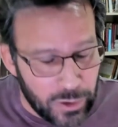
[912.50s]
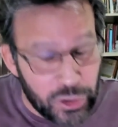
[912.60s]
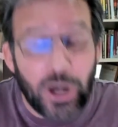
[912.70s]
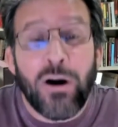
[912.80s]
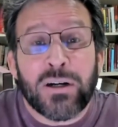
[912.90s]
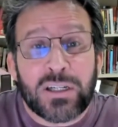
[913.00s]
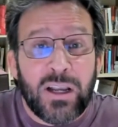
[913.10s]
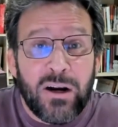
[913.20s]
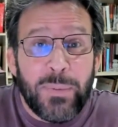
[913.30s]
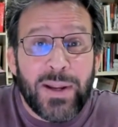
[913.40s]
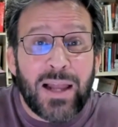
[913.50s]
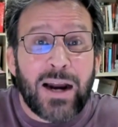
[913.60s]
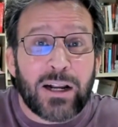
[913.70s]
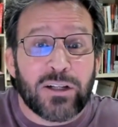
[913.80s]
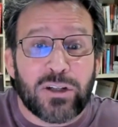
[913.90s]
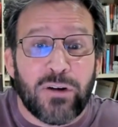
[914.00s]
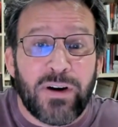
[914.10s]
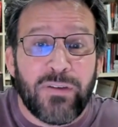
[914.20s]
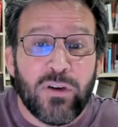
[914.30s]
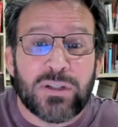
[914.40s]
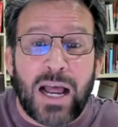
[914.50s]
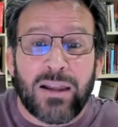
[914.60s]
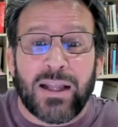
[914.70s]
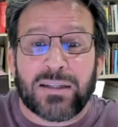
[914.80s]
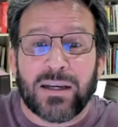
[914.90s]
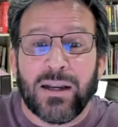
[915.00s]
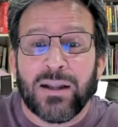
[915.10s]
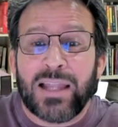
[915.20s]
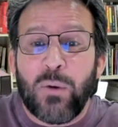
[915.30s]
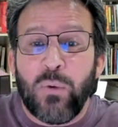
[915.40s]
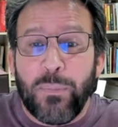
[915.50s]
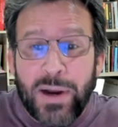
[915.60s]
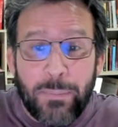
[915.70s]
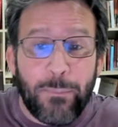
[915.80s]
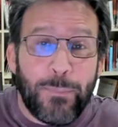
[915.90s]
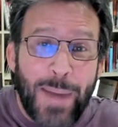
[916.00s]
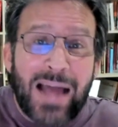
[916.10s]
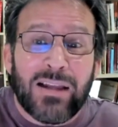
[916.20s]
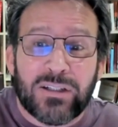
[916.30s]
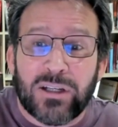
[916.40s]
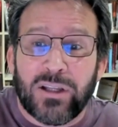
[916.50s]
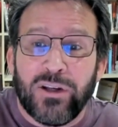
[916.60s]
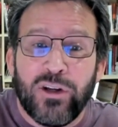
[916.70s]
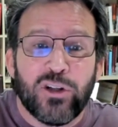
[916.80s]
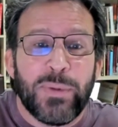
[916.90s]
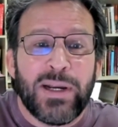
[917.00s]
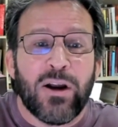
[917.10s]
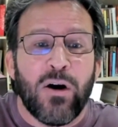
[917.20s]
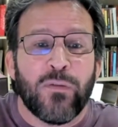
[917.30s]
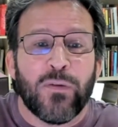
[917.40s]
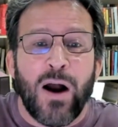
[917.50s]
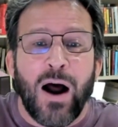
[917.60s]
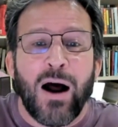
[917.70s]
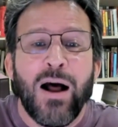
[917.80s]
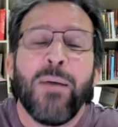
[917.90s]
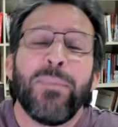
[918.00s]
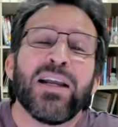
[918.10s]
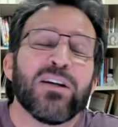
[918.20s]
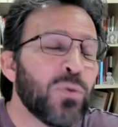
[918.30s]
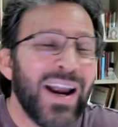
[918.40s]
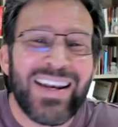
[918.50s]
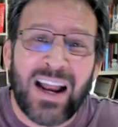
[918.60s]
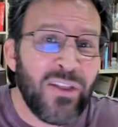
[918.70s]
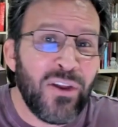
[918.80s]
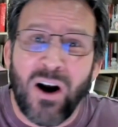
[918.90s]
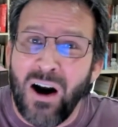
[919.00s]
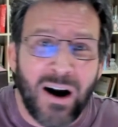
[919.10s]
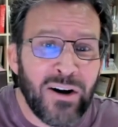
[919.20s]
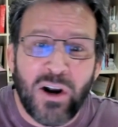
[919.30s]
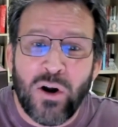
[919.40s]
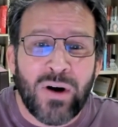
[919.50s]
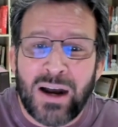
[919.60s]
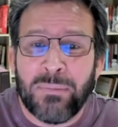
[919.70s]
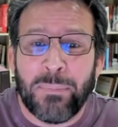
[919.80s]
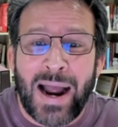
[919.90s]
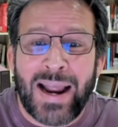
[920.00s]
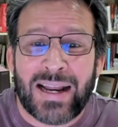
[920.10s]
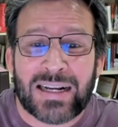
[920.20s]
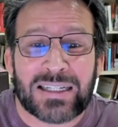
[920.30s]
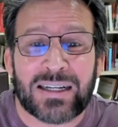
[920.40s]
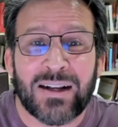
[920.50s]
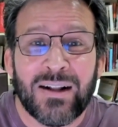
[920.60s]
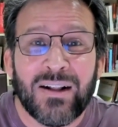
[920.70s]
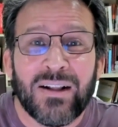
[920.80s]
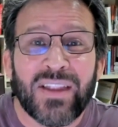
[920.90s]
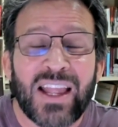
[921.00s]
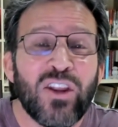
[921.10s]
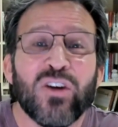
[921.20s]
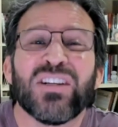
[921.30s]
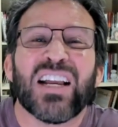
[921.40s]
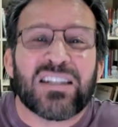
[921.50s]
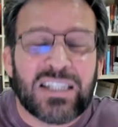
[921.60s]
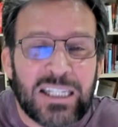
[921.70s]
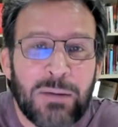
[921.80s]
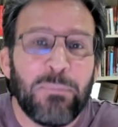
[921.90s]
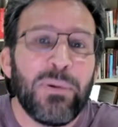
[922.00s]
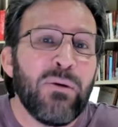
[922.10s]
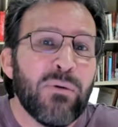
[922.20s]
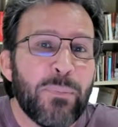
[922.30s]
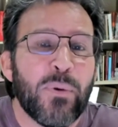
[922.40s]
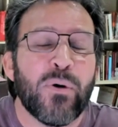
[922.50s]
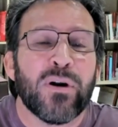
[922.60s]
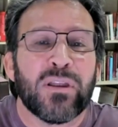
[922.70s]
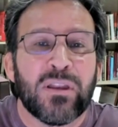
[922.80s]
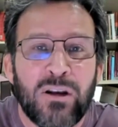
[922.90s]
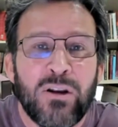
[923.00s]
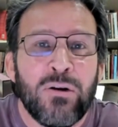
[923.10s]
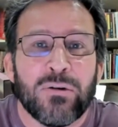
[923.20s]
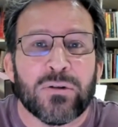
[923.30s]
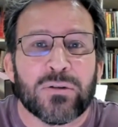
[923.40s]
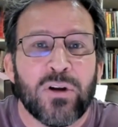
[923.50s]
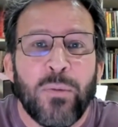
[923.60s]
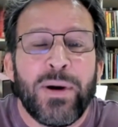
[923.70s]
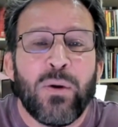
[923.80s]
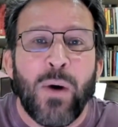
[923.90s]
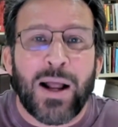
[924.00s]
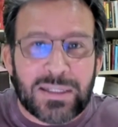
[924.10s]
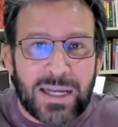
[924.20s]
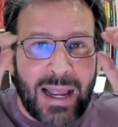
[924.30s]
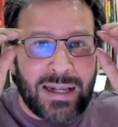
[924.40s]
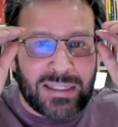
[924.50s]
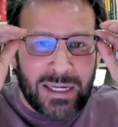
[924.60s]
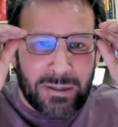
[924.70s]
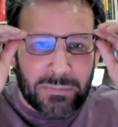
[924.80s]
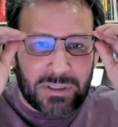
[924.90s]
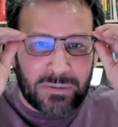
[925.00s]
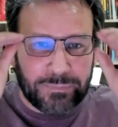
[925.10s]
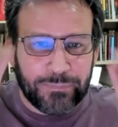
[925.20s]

Sure, it'll be a lot of conservative news outlets that will bring balance in the news media overall, because right now there are no unbiased and those that simply report the news. Nobody wants that, it seems.